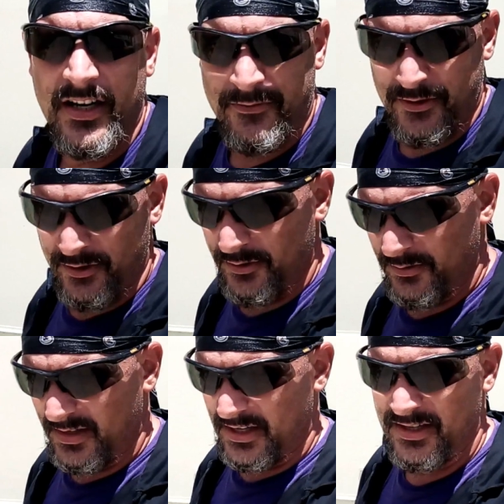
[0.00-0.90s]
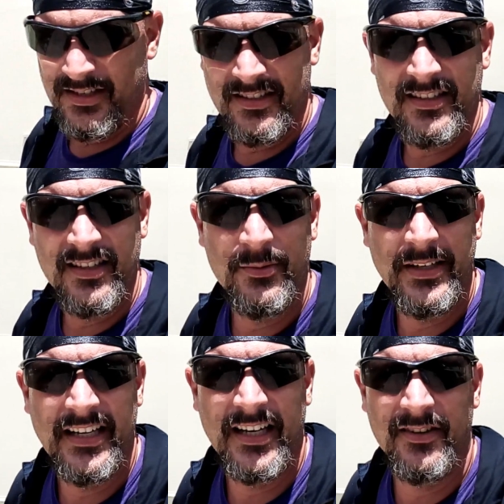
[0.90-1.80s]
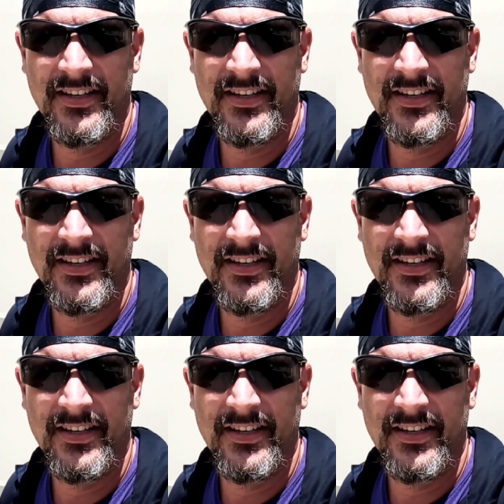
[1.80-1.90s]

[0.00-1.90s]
afternoon. We have